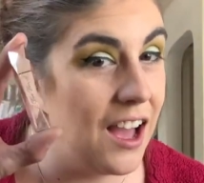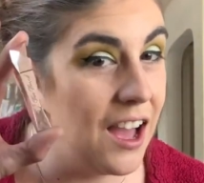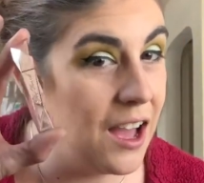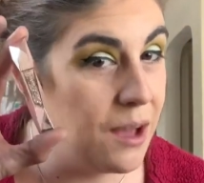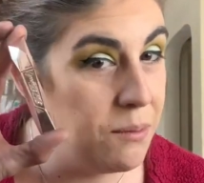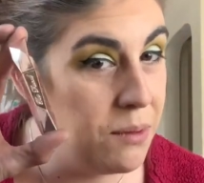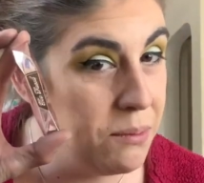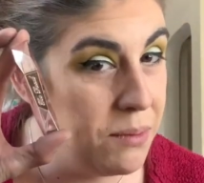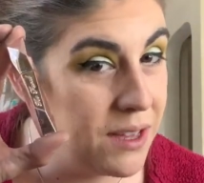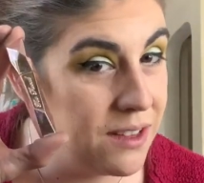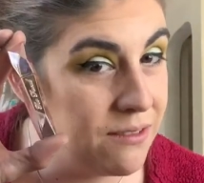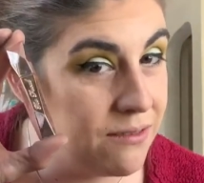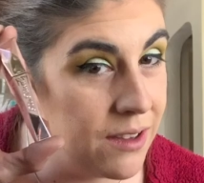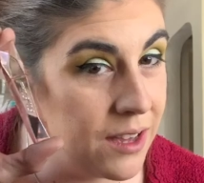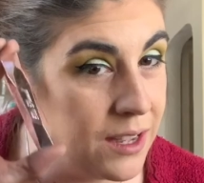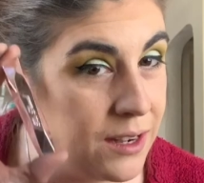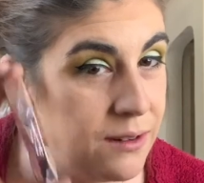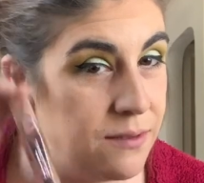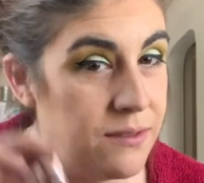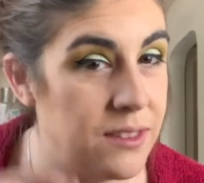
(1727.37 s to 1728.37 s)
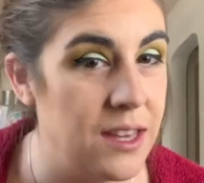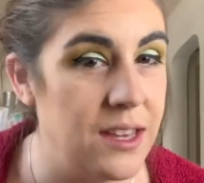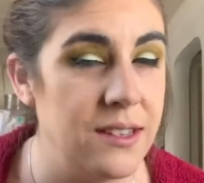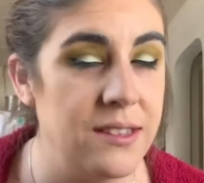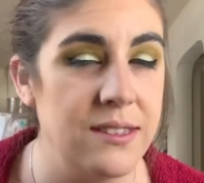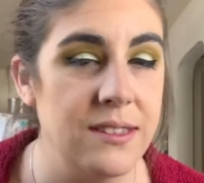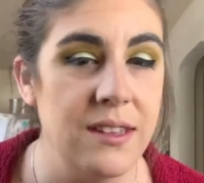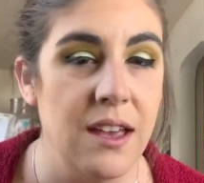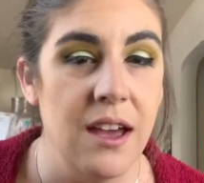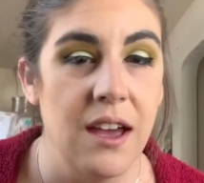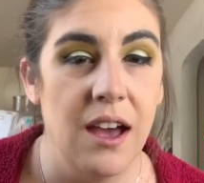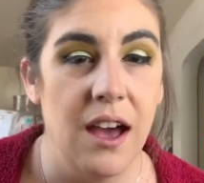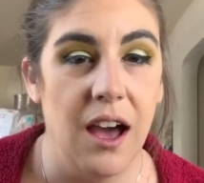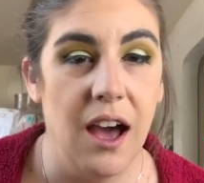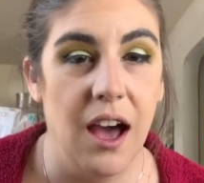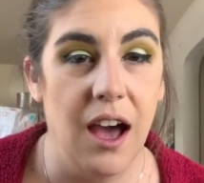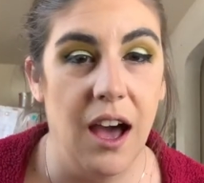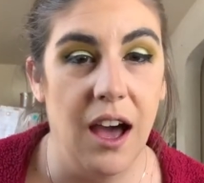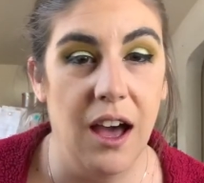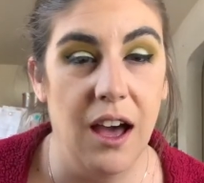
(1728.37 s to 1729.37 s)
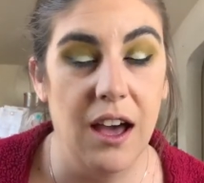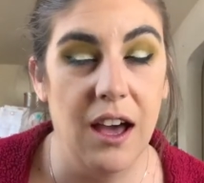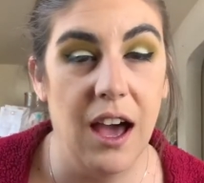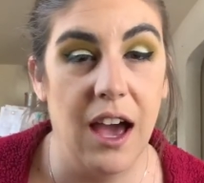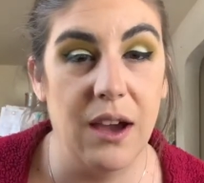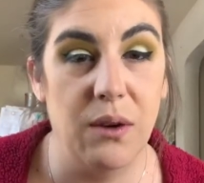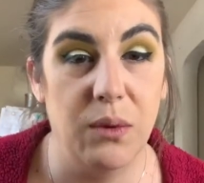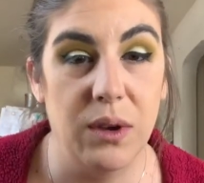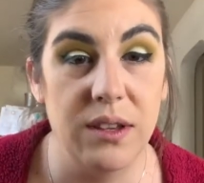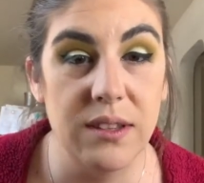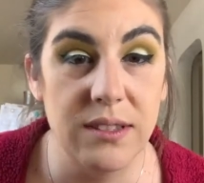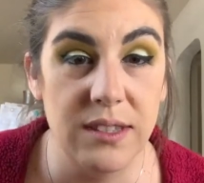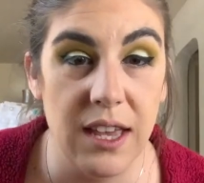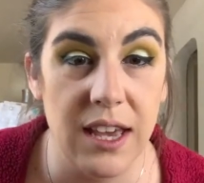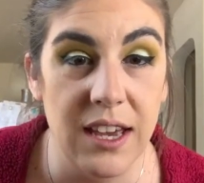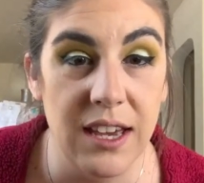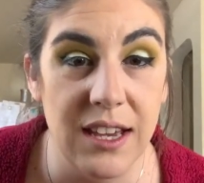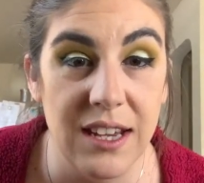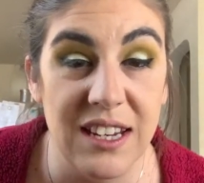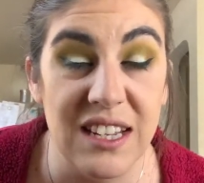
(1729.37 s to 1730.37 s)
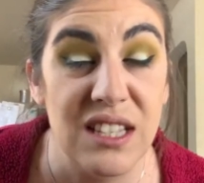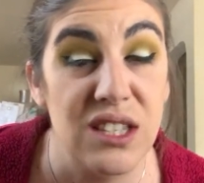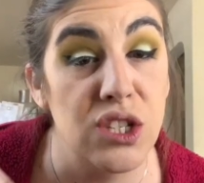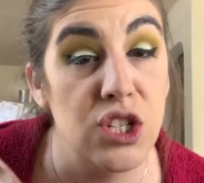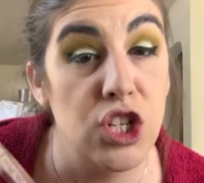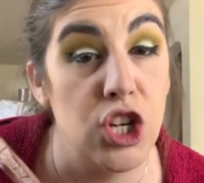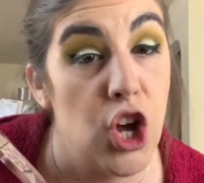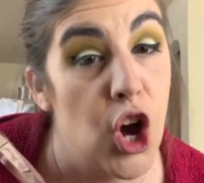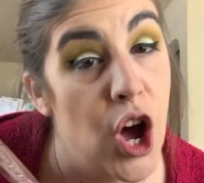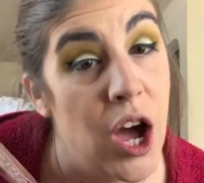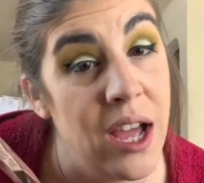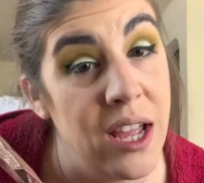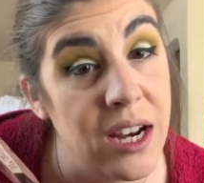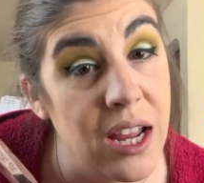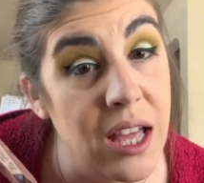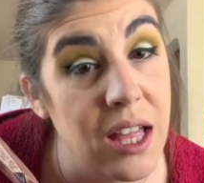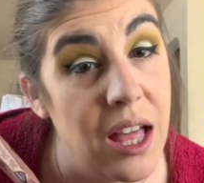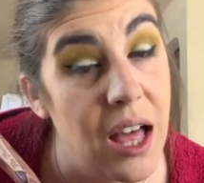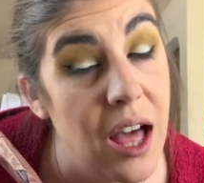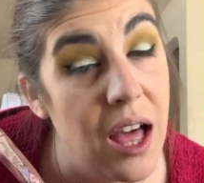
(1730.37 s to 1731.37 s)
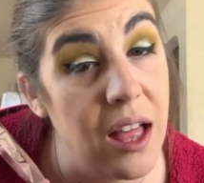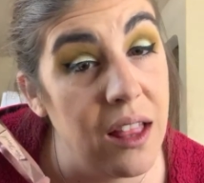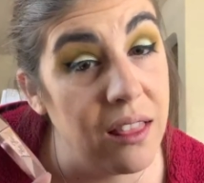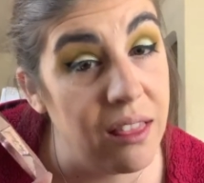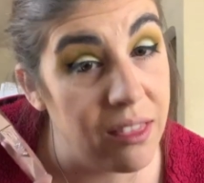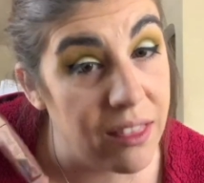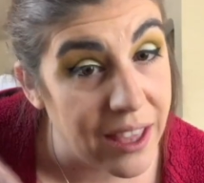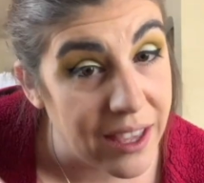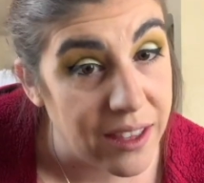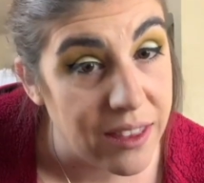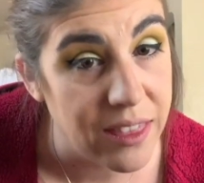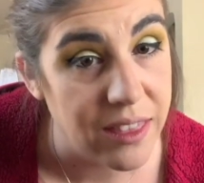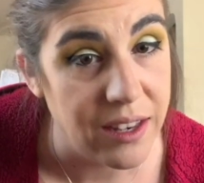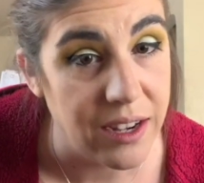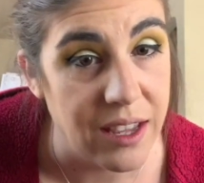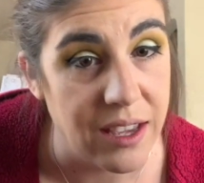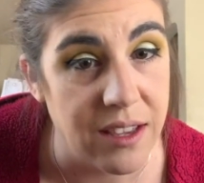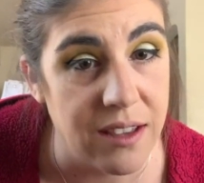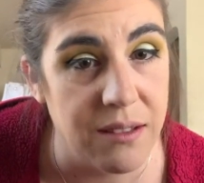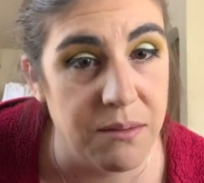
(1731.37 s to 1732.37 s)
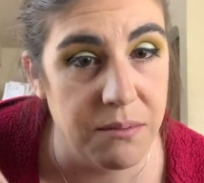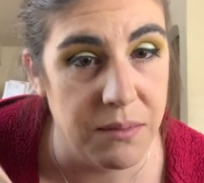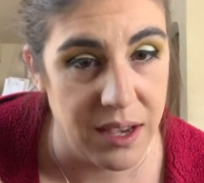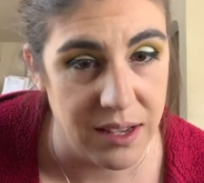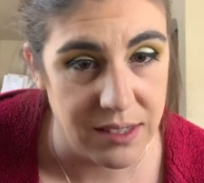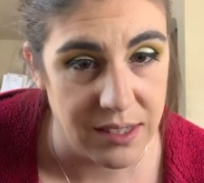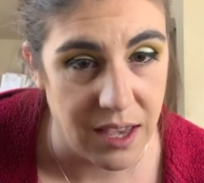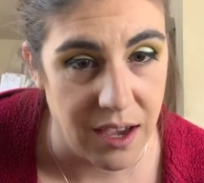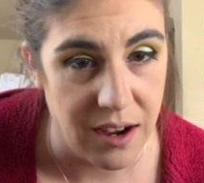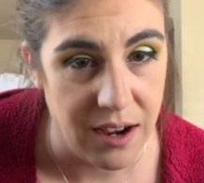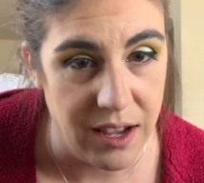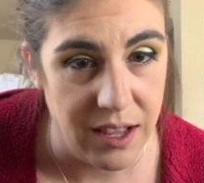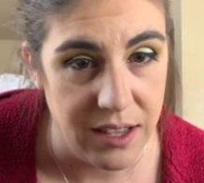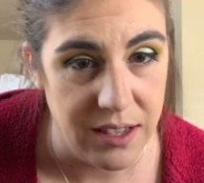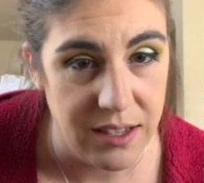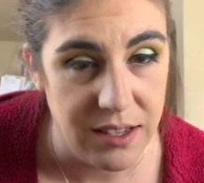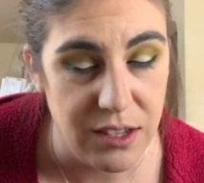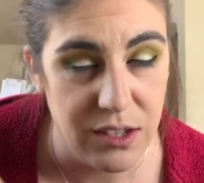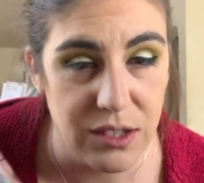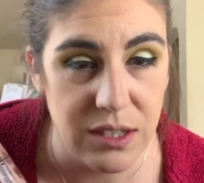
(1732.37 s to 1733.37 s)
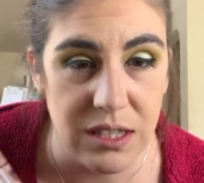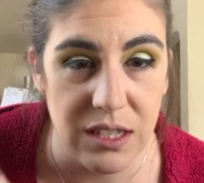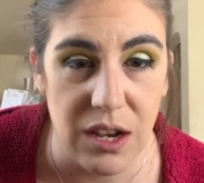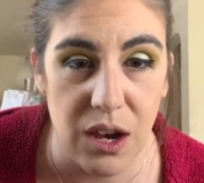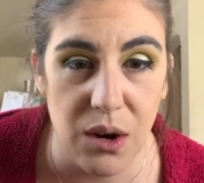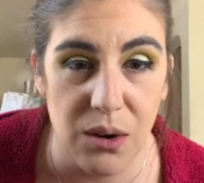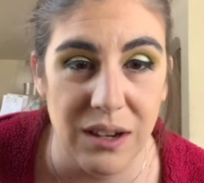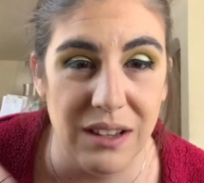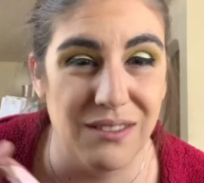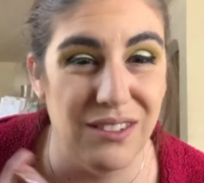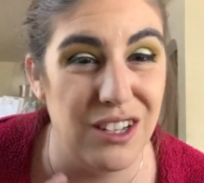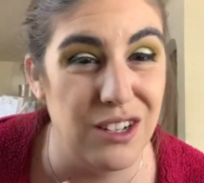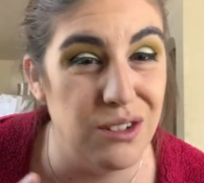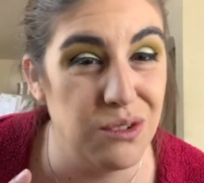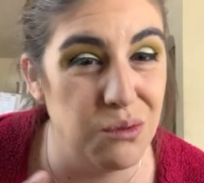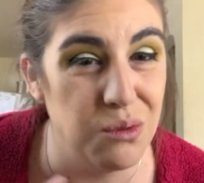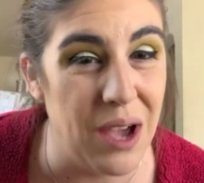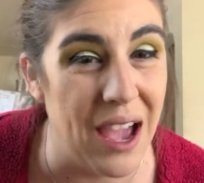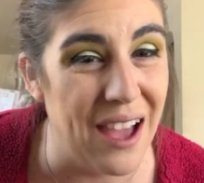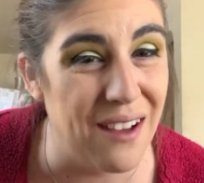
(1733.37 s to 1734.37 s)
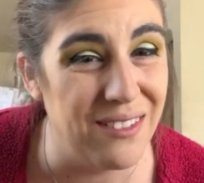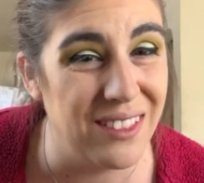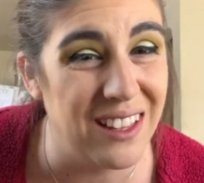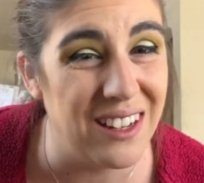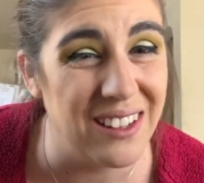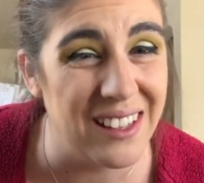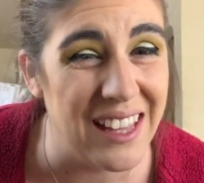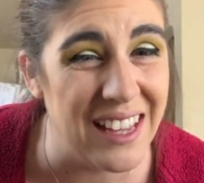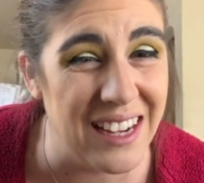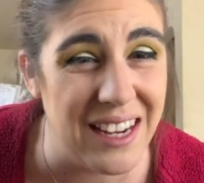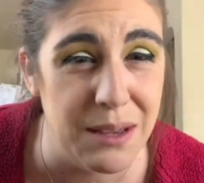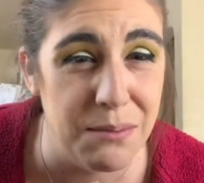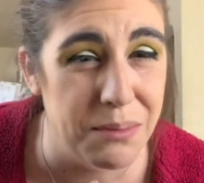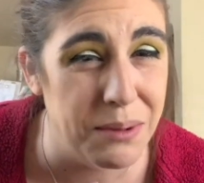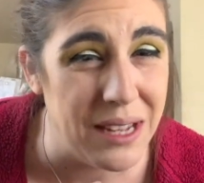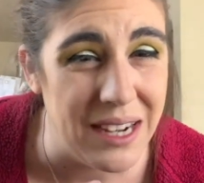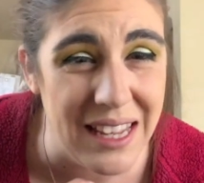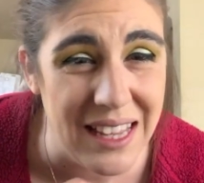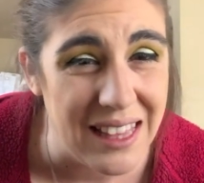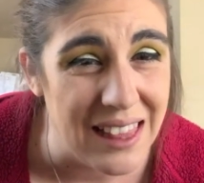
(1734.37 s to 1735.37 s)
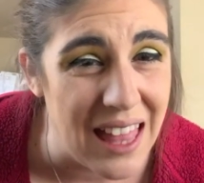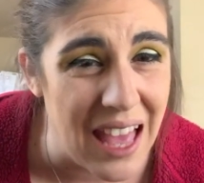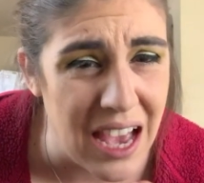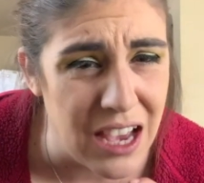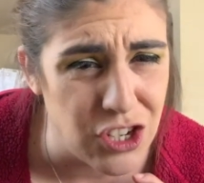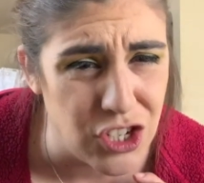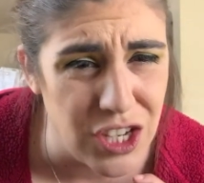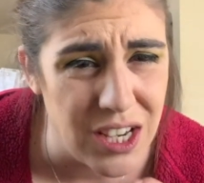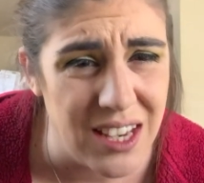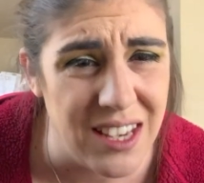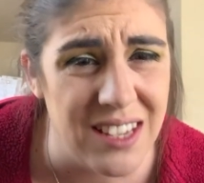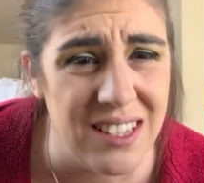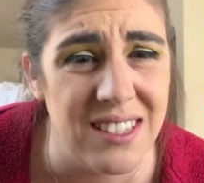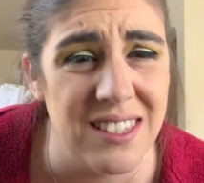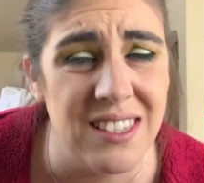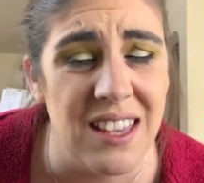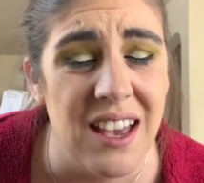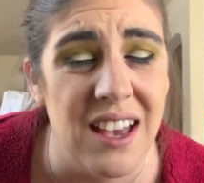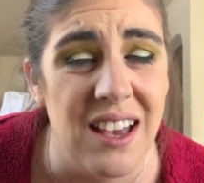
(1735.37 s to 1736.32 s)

I'm a big fan of this. I will say it is not a lengthening mascara. So if you do have little itty bitty lashes,